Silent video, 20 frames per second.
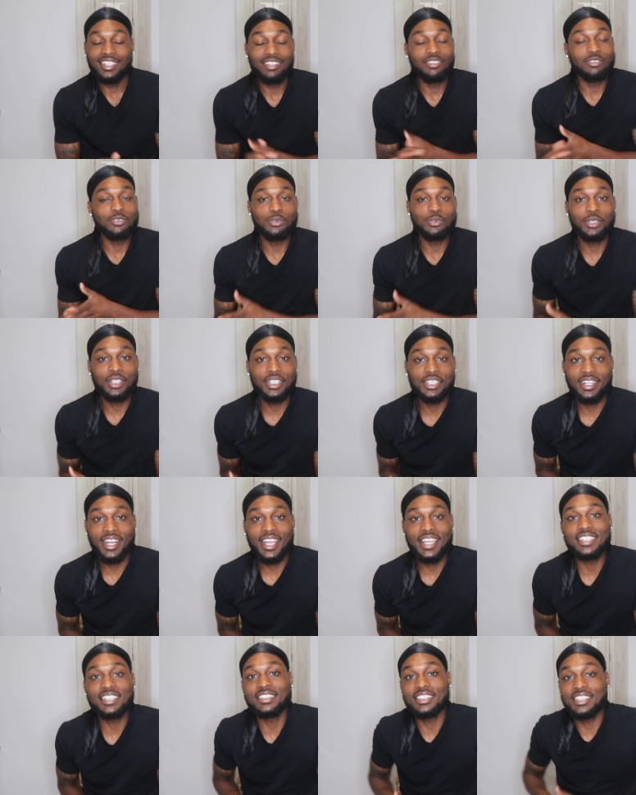If you're under
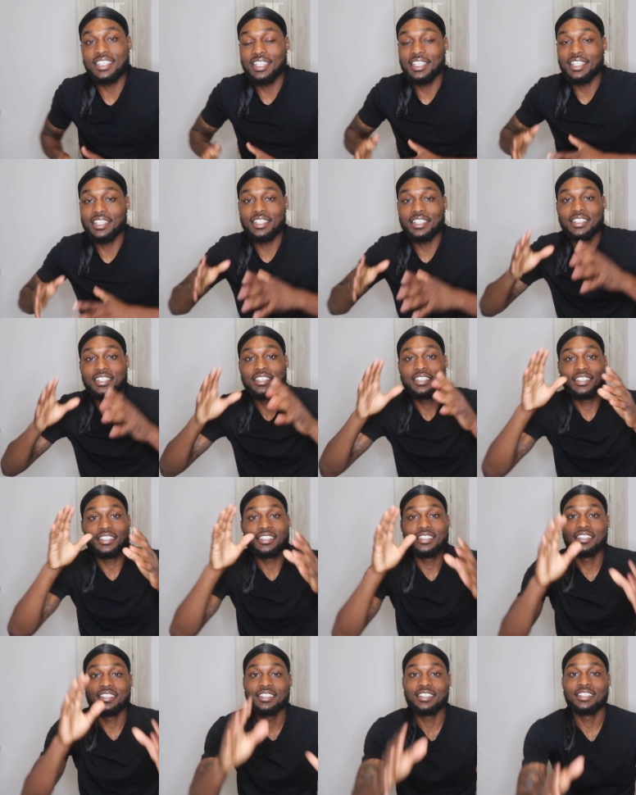18,
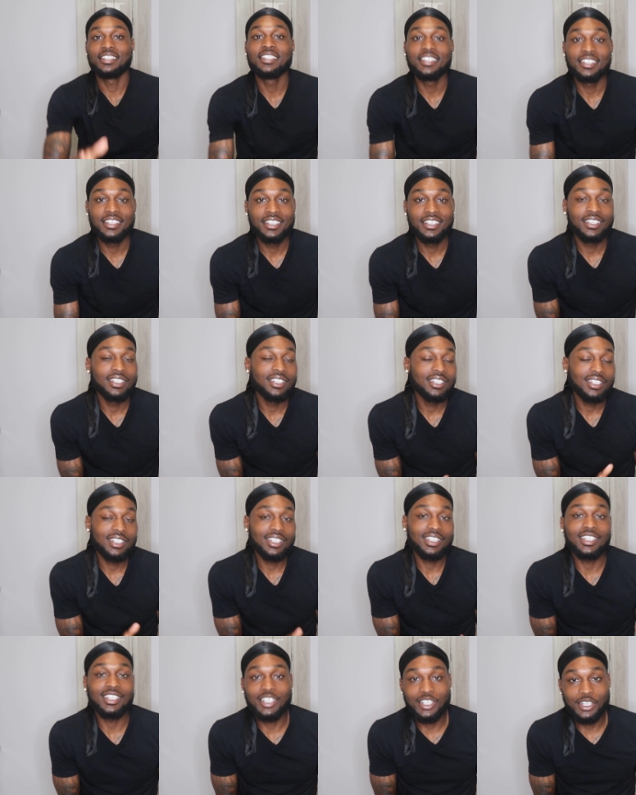
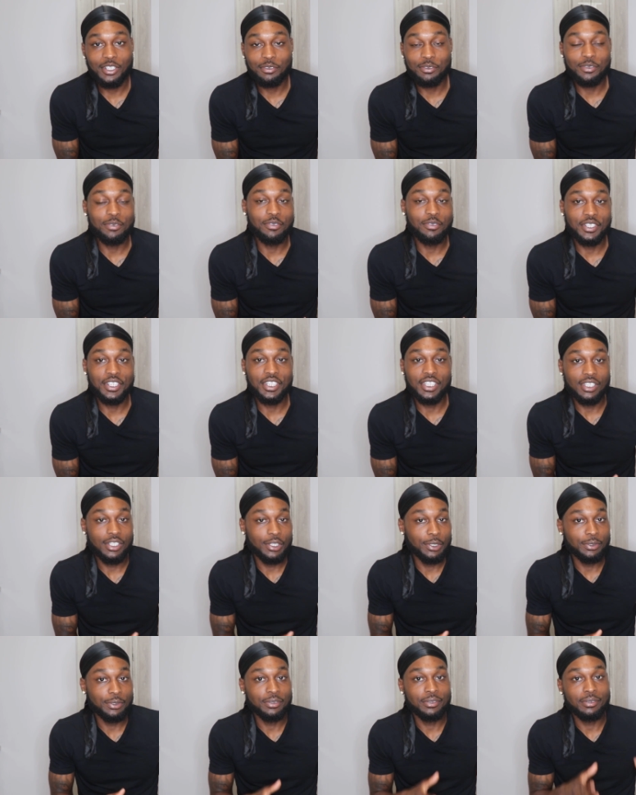click off the
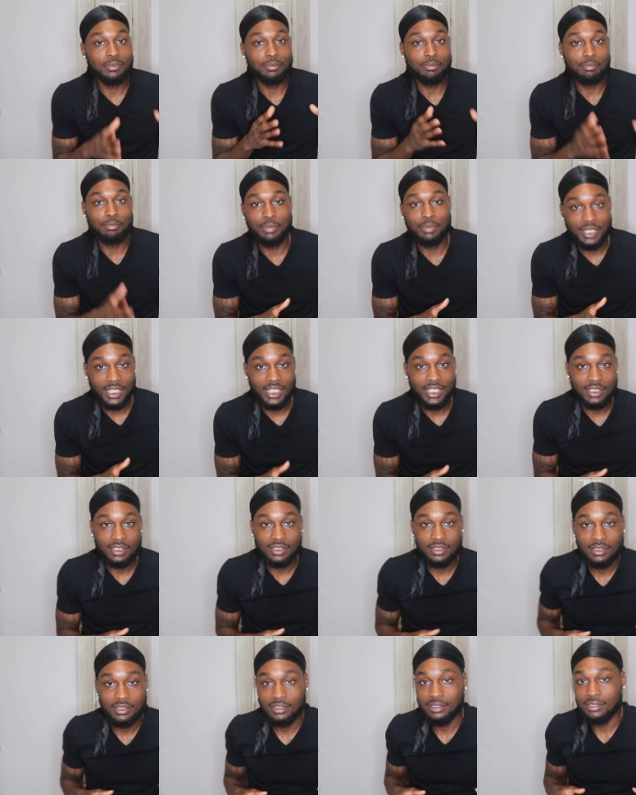video. But